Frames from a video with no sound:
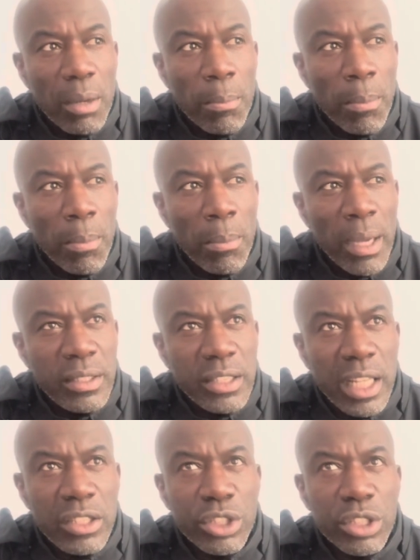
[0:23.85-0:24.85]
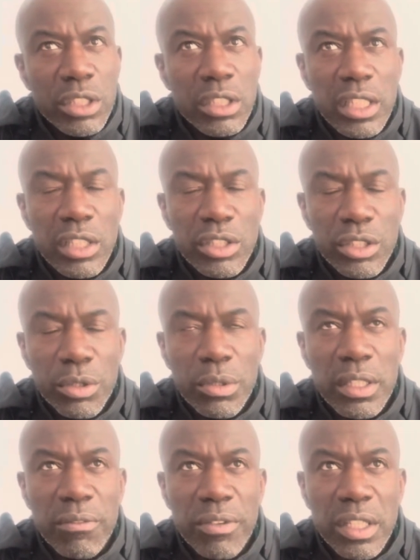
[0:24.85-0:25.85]
My intention in
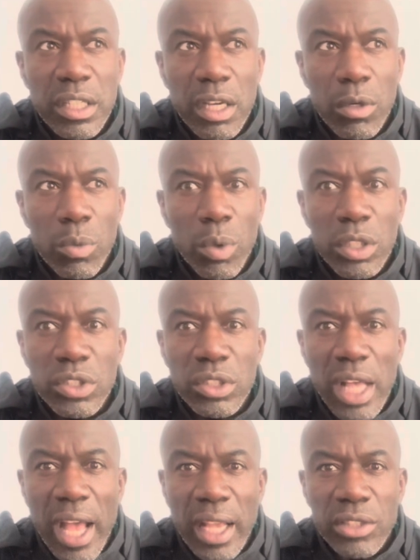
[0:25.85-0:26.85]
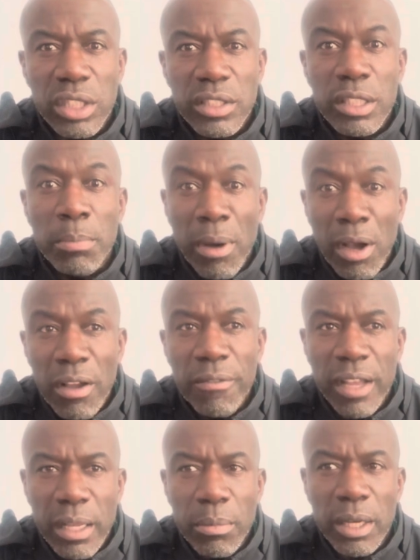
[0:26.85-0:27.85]
doing the video was actually to
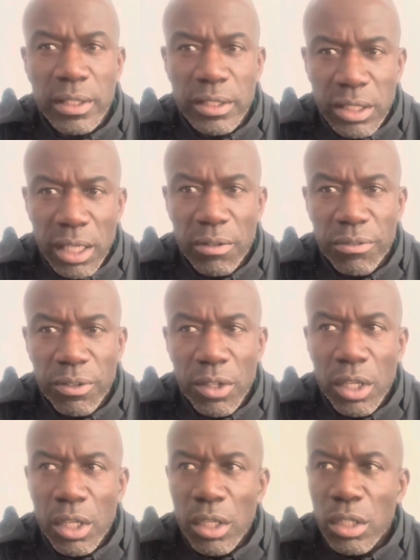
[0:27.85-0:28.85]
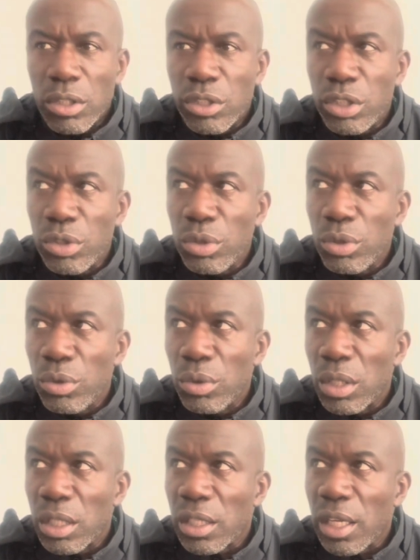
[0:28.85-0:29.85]
motivate myself
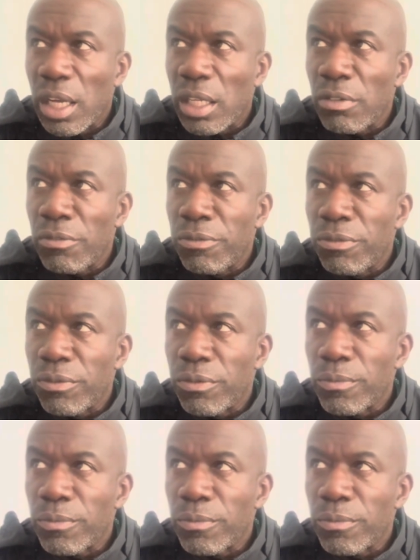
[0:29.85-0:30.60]
to kind of